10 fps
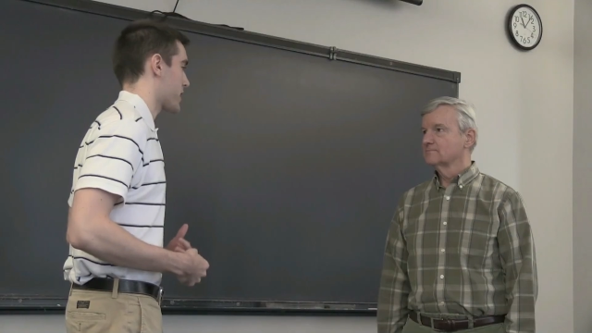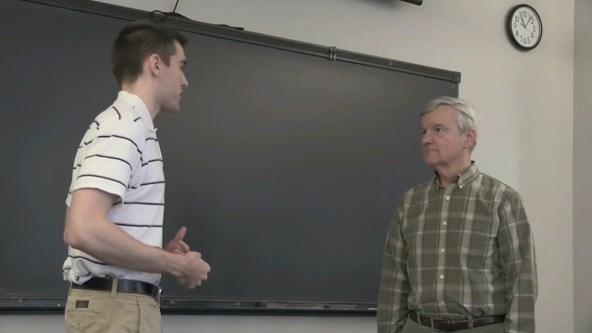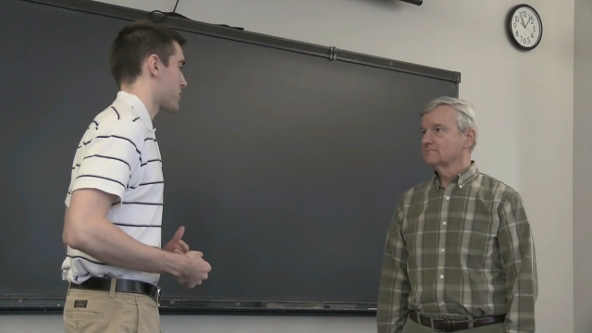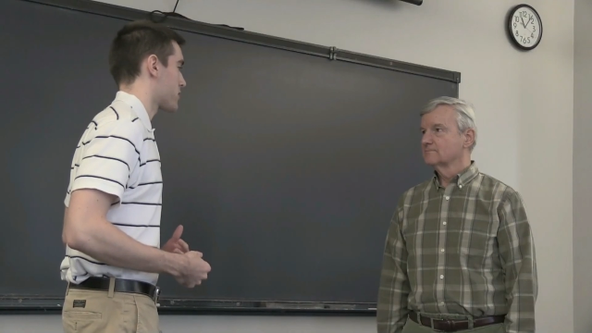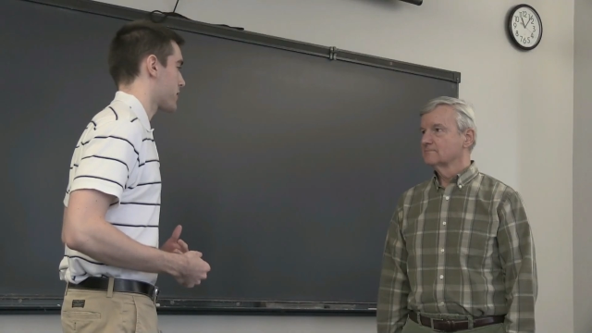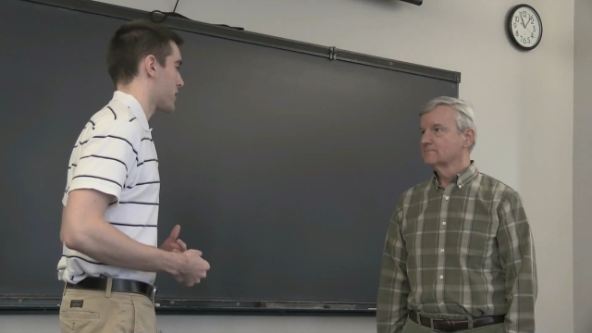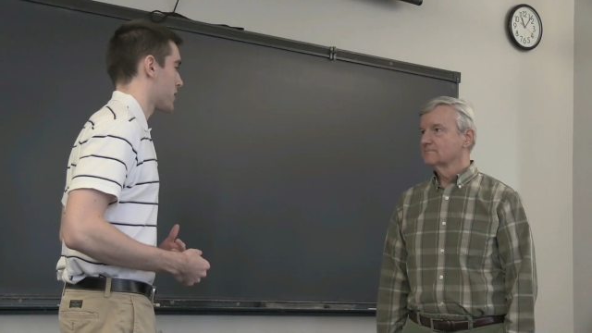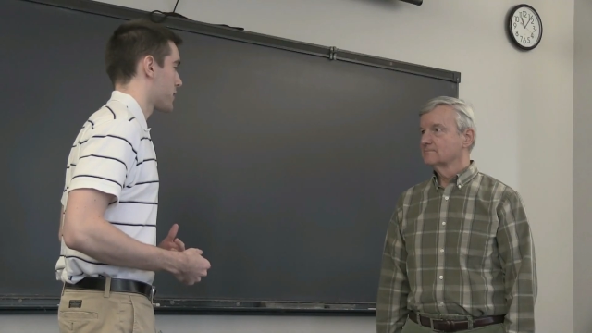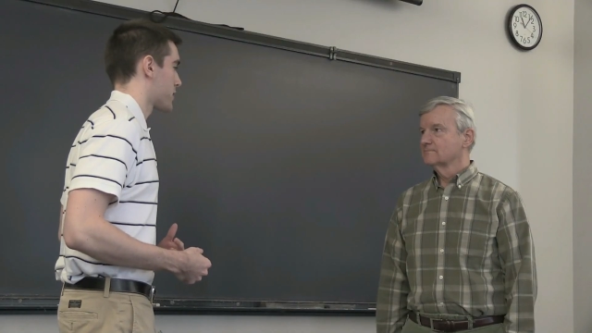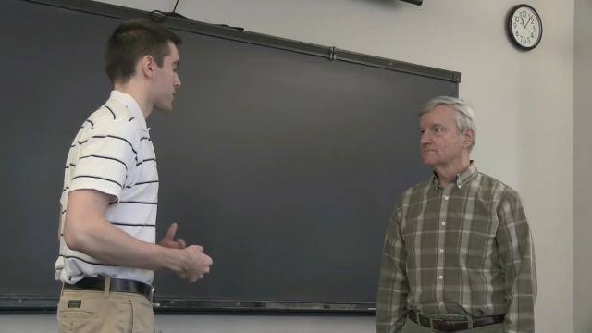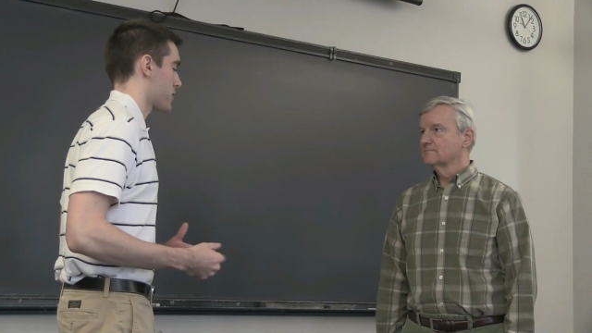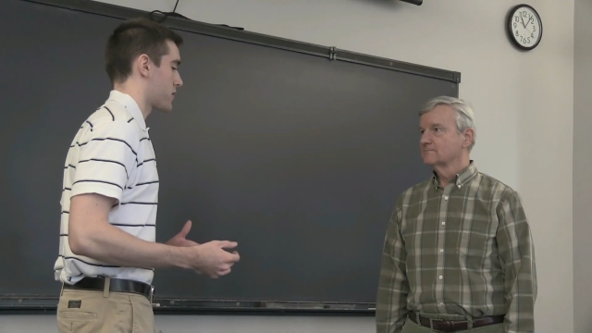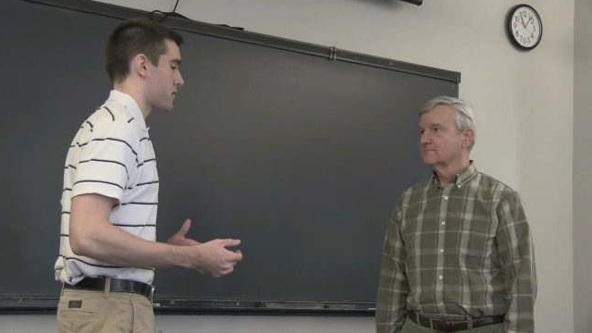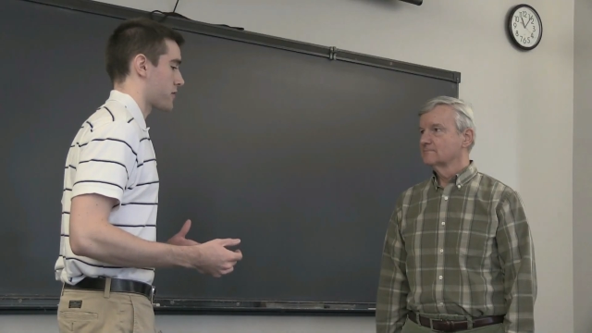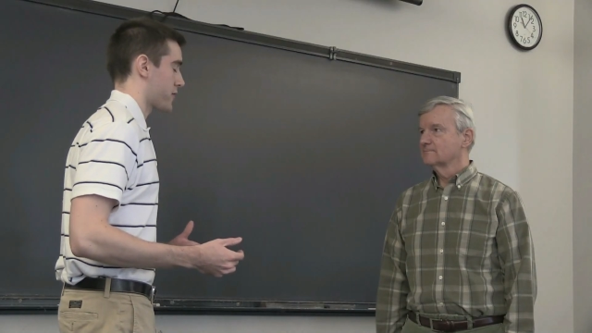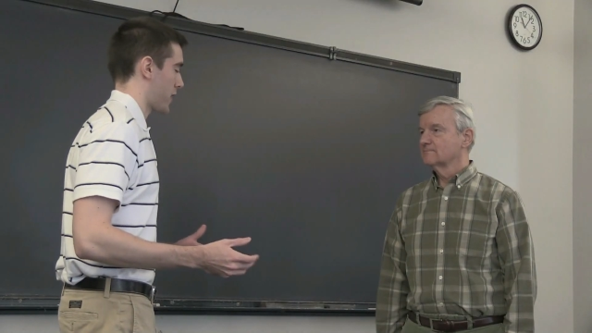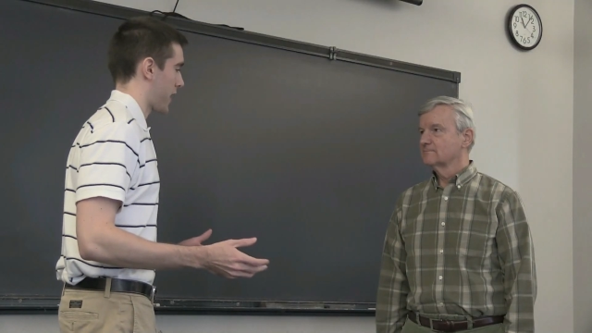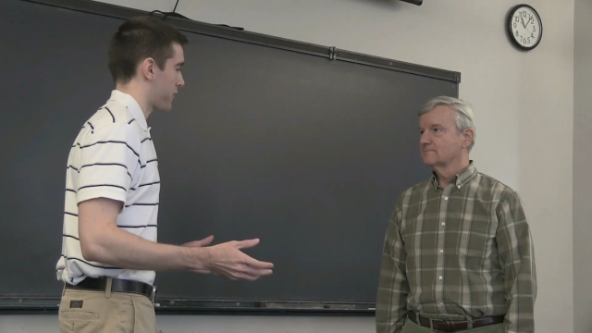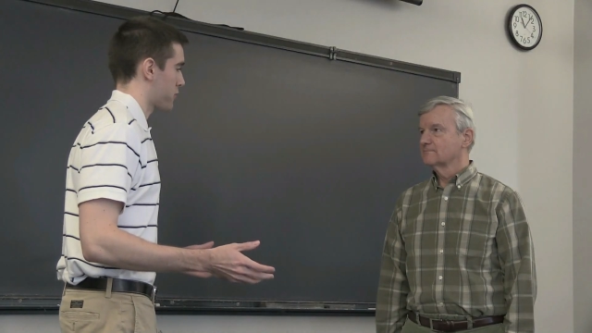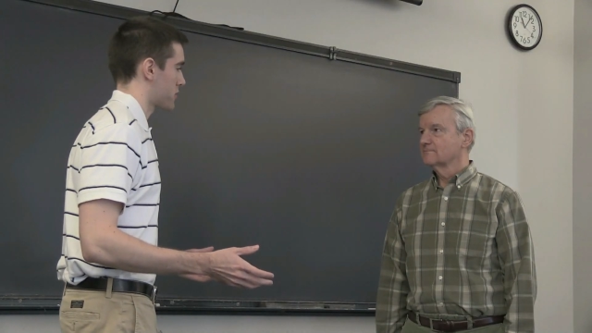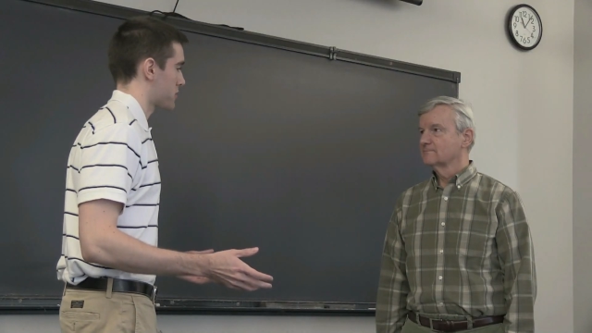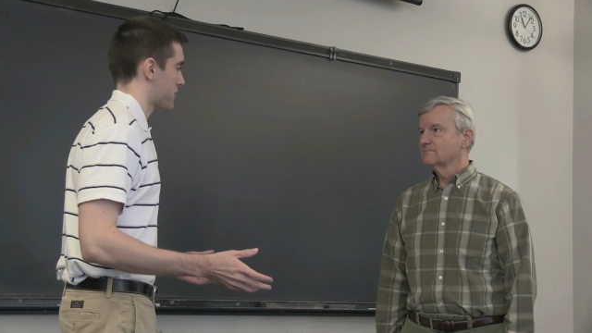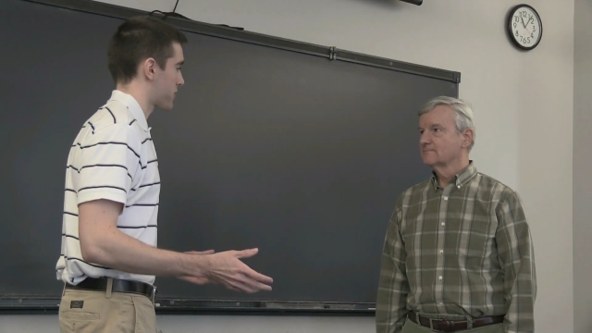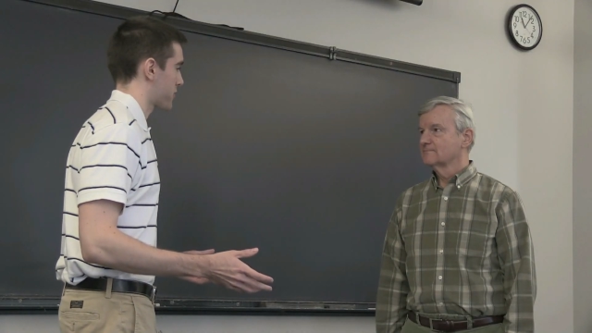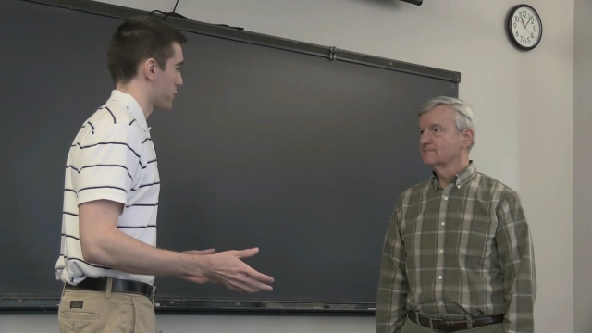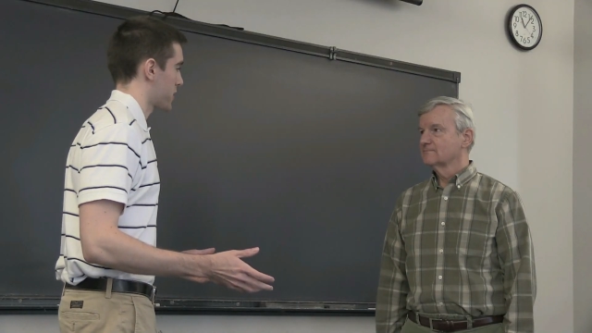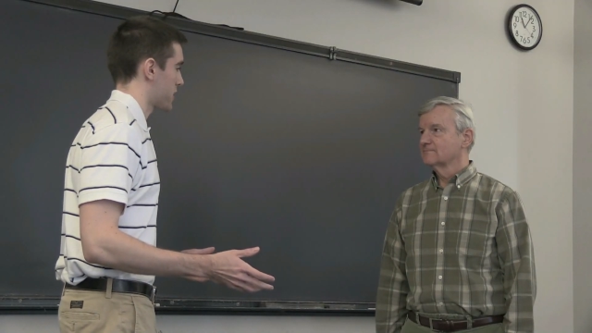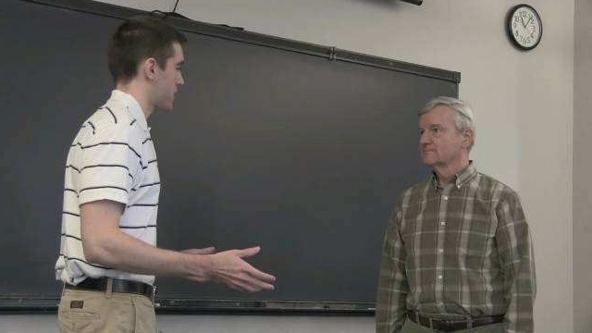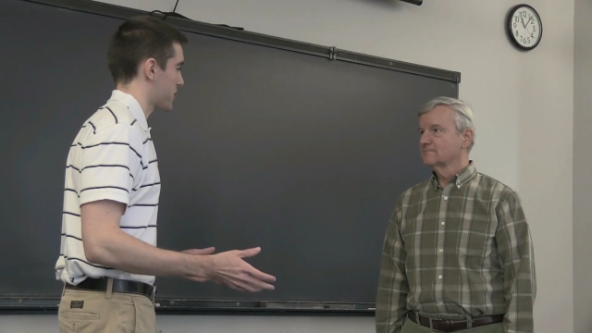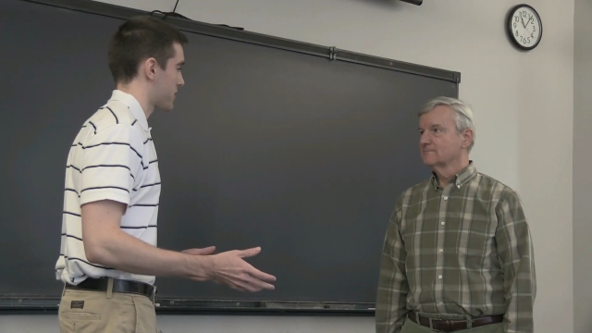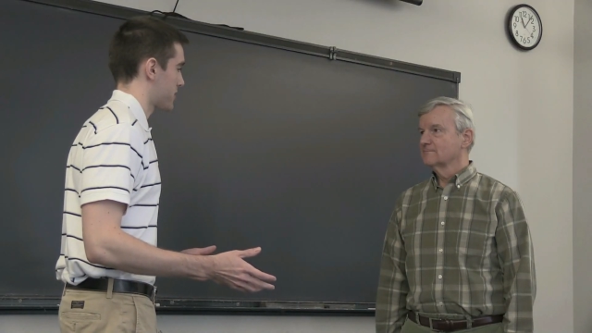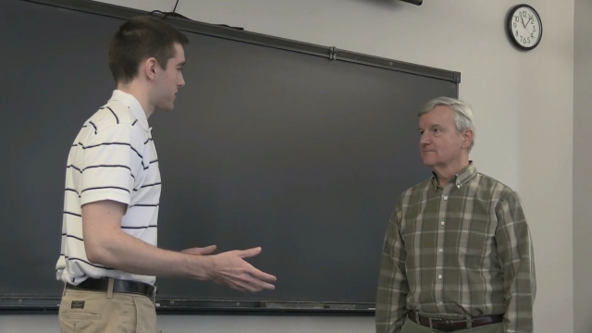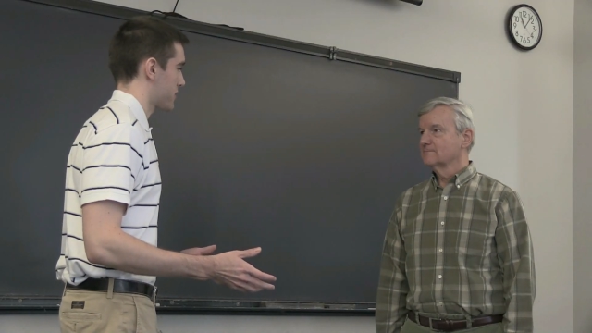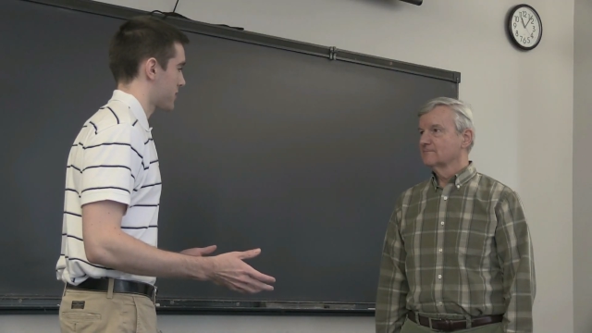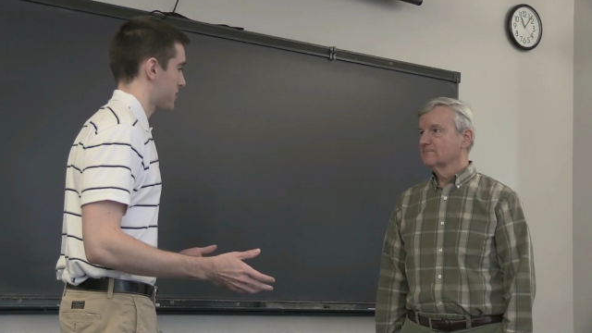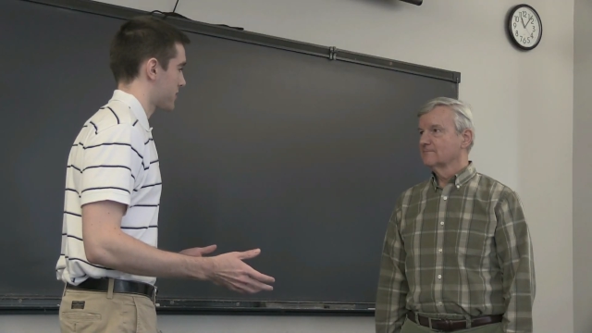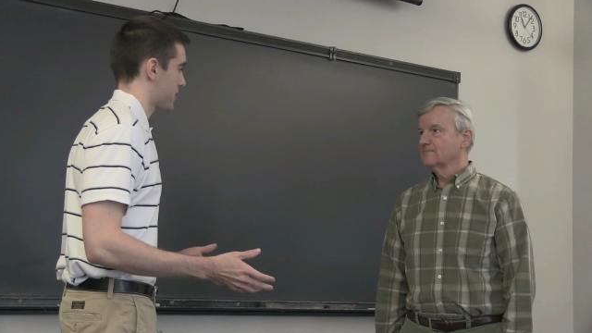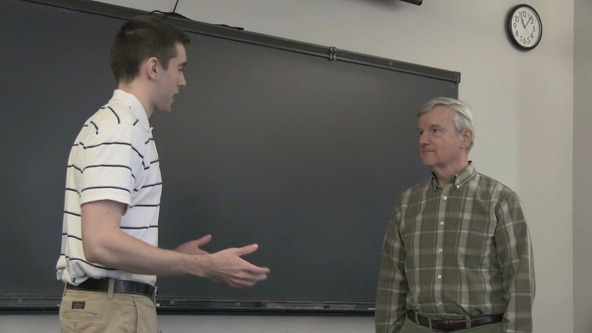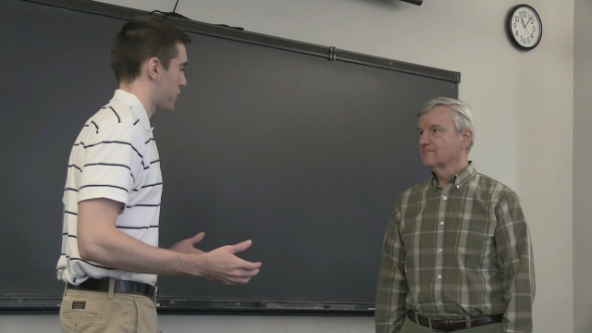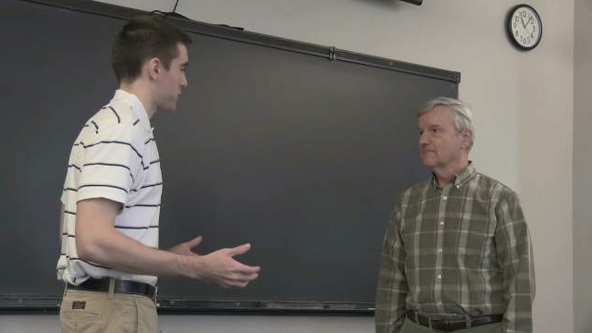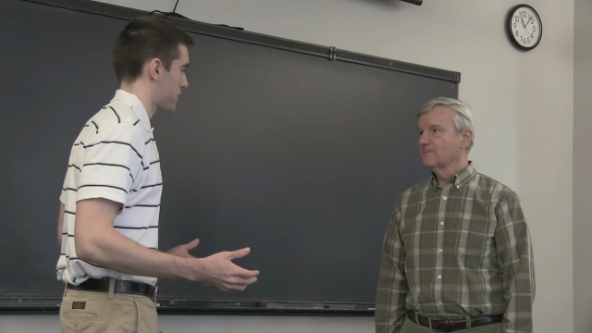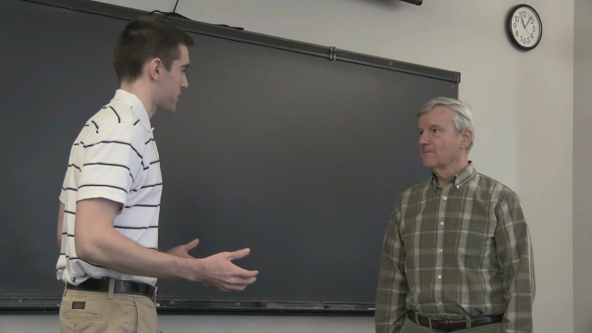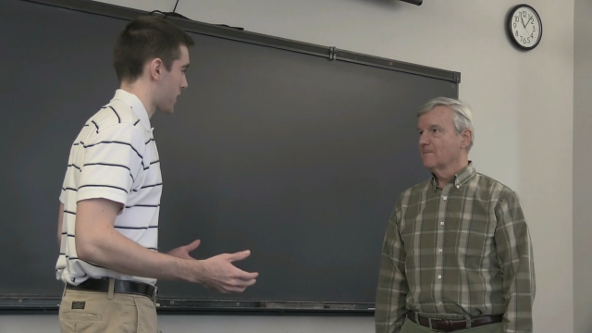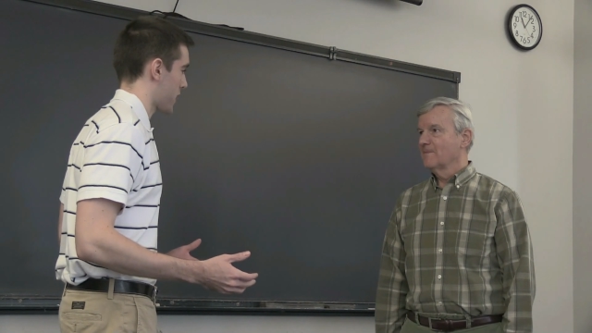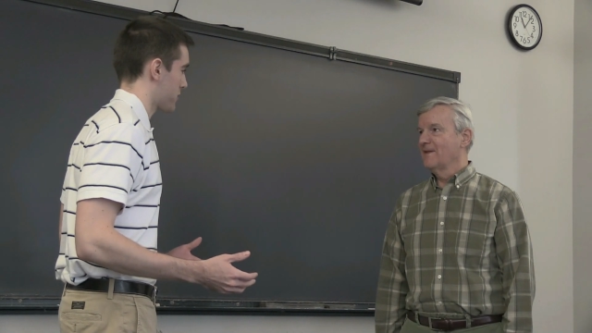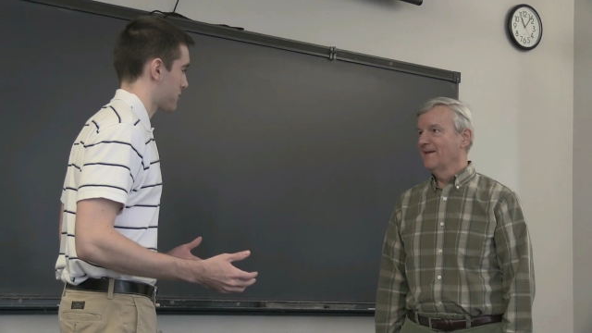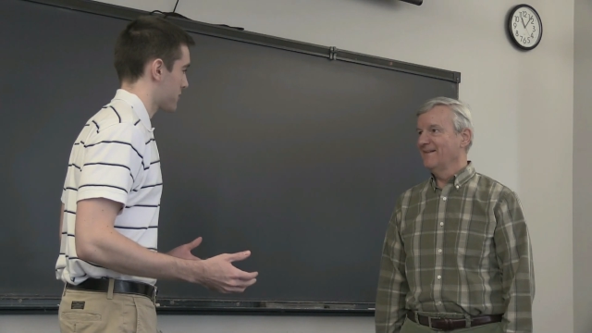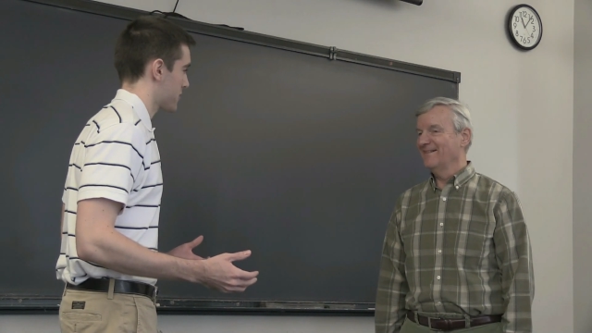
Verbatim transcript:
Speaker 1: a thank you. So, you know, if you have one for me, now would be the time.